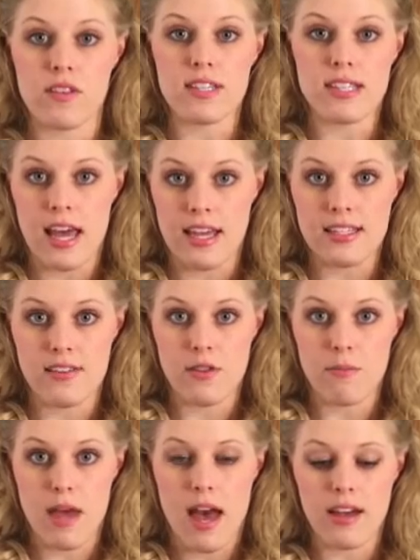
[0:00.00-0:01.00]
the sides of
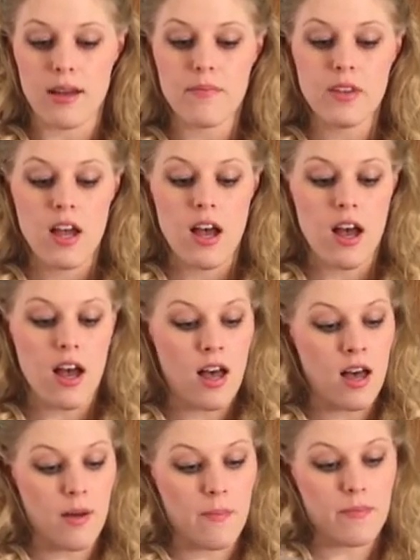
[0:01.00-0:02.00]
the bag.
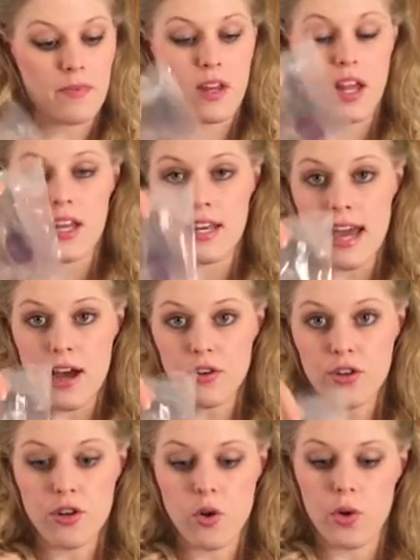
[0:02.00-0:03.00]
Now
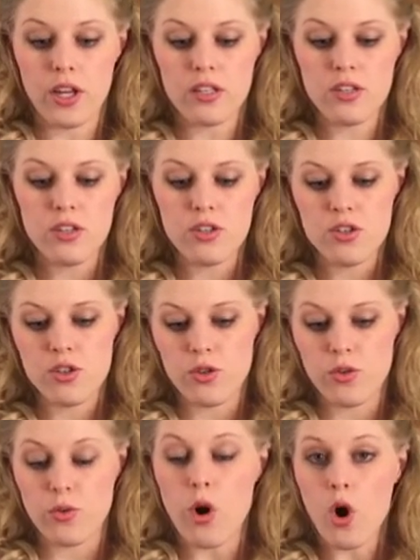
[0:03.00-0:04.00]
you're going
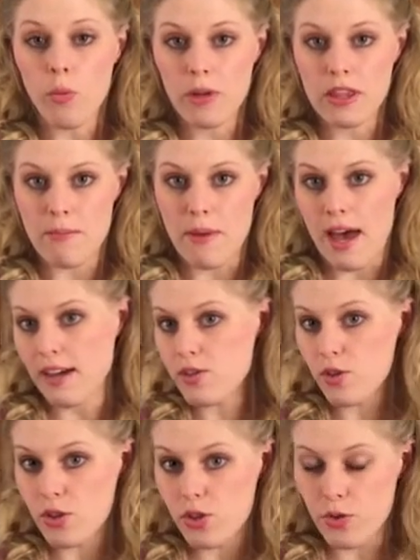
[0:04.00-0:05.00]
to open the bag
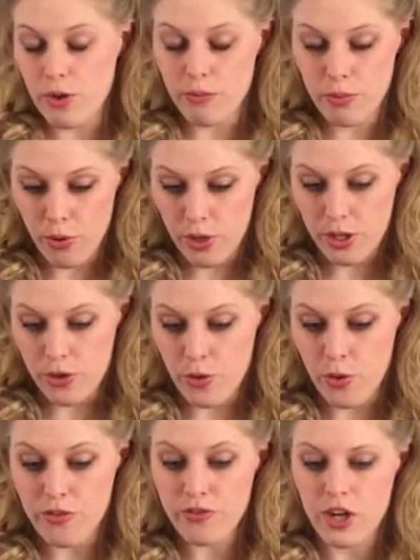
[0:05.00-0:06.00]
so that you can put
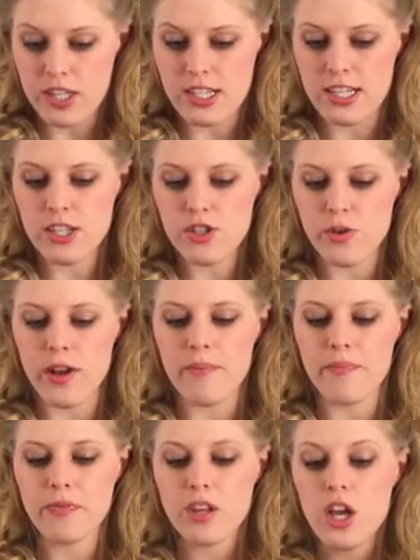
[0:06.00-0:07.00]
your frosting into it.
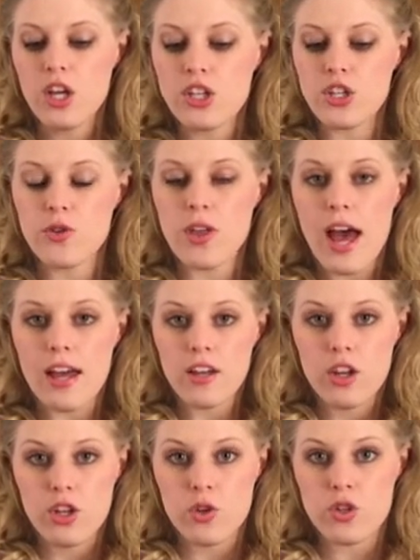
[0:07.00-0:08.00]
To do that,
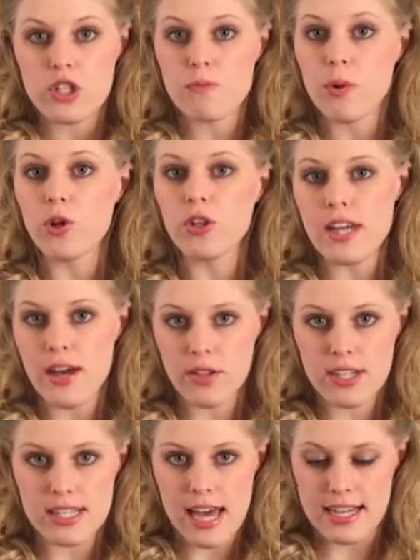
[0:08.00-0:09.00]
you just pull down
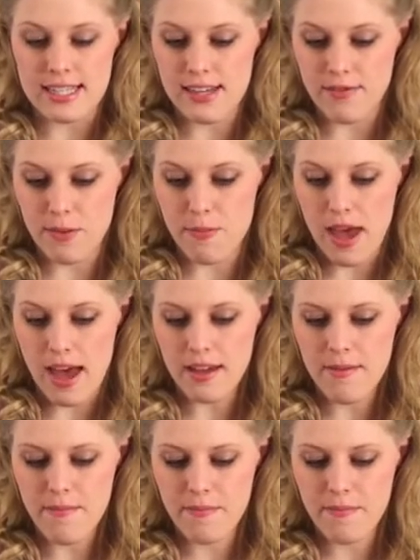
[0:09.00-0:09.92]
the sides of the bag